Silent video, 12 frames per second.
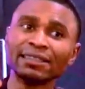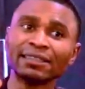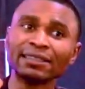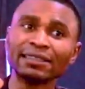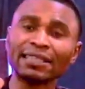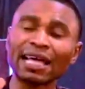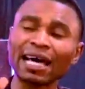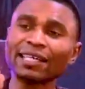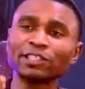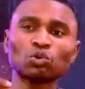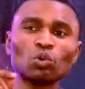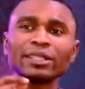that is
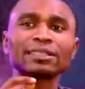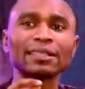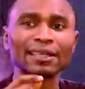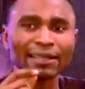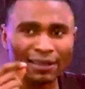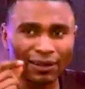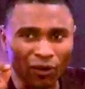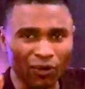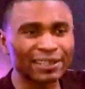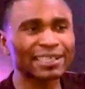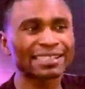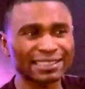with
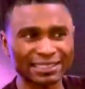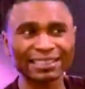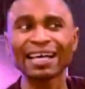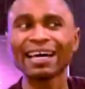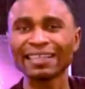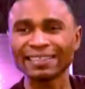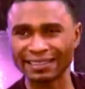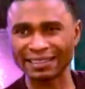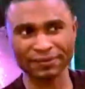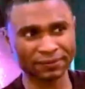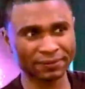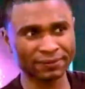
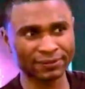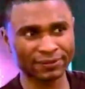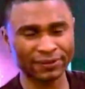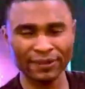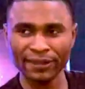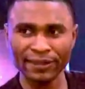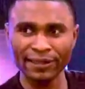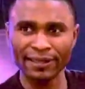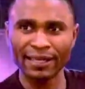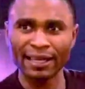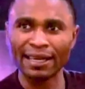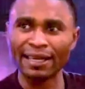
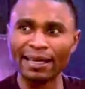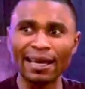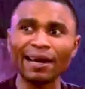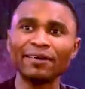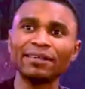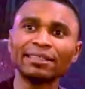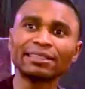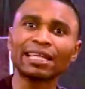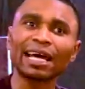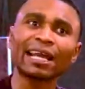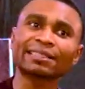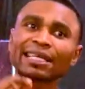understanding, hearing
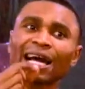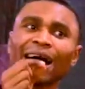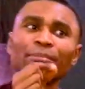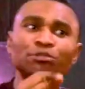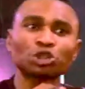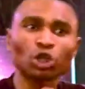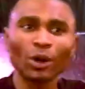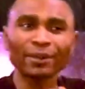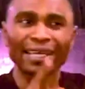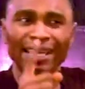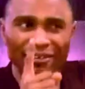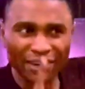that has captured
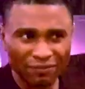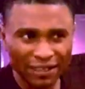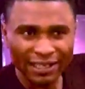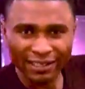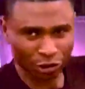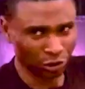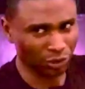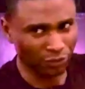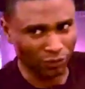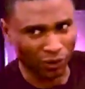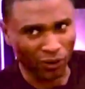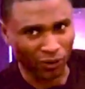a revelation
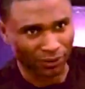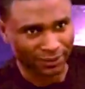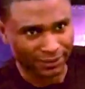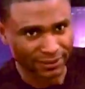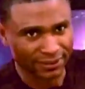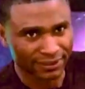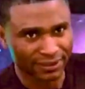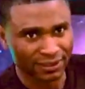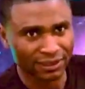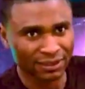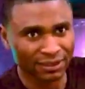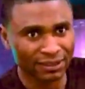of God.
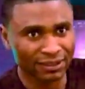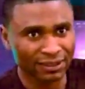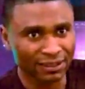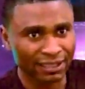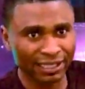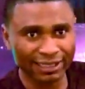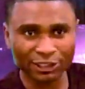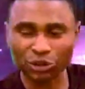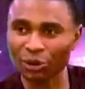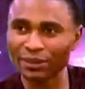It is